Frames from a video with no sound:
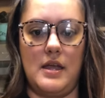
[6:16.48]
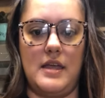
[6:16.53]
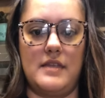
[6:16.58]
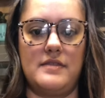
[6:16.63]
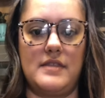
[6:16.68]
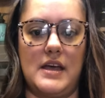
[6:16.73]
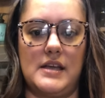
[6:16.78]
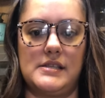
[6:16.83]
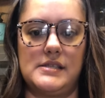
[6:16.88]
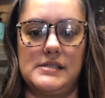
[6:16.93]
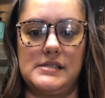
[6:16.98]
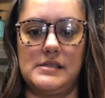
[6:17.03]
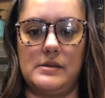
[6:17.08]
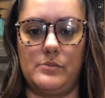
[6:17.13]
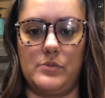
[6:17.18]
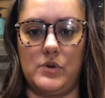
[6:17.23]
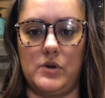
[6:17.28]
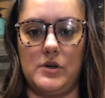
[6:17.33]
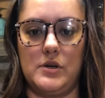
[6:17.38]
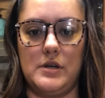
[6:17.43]
and that's
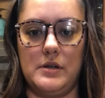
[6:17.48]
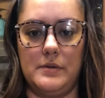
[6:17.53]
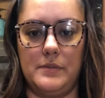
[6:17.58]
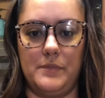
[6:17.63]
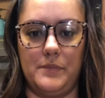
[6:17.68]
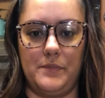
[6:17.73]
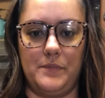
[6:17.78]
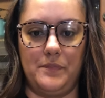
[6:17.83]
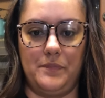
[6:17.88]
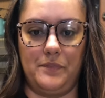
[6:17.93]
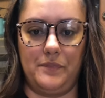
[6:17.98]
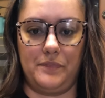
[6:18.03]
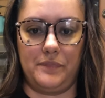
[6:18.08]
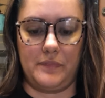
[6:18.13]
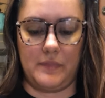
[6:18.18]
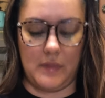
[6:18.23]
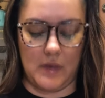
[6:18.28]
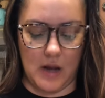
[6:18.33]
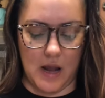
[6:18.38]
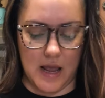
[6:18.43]
zippered.
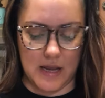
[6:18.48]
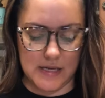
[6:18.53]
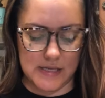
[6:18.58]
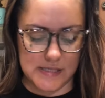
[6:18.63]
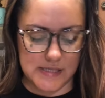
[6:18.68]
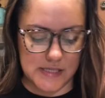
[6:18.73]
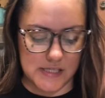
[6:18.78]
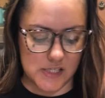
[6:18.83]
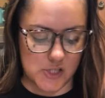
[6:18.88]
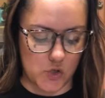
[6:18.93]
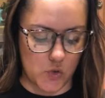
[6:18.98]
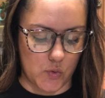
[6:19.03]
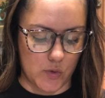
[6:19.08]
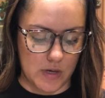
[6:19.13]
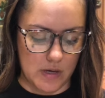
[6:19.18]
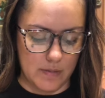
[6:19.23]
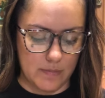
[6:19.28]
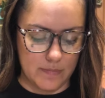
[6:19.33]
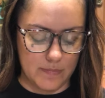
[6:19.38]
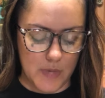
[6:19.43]
And it's this
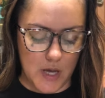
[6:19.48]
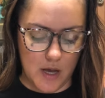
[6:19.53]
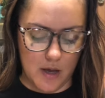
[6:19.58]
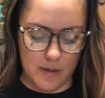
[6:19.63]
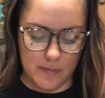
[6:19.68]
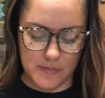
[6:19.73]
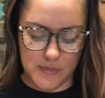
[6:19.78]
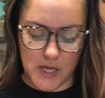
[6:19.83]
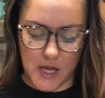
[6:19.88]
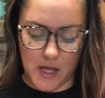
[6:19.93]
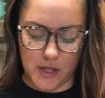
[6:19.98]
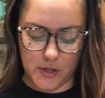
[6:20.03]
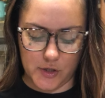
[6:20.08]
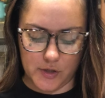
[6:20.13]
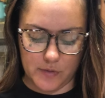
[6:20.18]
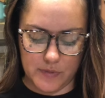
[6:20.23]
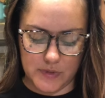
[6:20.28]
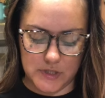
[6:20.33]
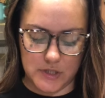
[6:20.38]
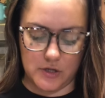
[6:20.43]
cream um,
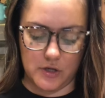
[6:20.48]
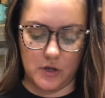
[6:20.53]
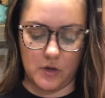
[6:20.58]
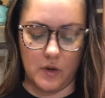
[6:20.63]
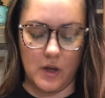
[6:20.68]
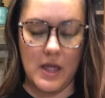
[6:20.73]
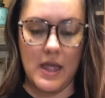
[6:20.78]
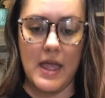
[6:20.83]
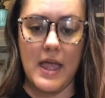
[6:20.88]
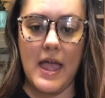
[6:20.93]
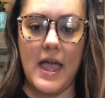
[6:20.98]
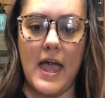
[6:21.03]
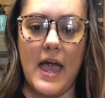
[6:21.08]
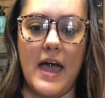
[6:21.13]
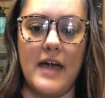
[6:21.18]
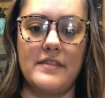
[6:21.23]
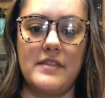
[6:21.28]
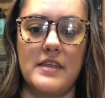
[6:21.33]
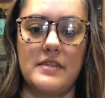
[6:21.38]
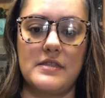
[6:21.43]
color material.
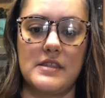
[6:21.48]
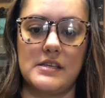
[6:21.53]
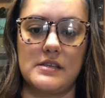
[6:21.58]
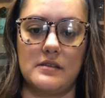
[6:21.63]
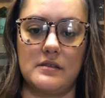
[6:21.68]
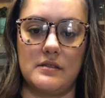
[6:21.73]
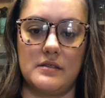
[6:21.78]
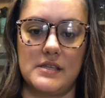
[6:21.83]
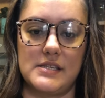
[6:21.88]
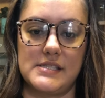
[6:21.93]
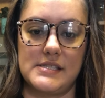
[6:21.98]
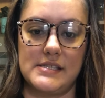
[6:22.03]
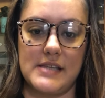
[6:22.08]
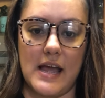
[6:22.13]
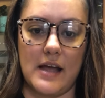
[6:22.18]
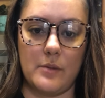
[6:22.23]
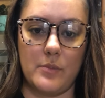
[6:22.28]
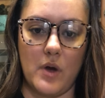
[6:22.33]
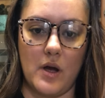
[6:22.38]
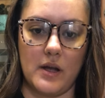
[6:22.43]
And then the, the
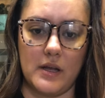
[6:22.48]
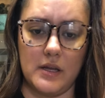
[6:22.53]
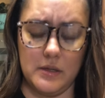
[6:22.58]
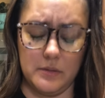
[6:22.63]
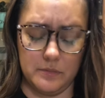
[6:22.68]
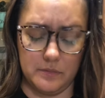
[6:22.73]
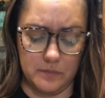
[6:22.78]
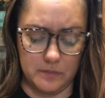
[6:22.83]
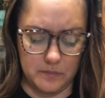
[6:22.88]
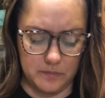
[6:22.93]
snack pocket,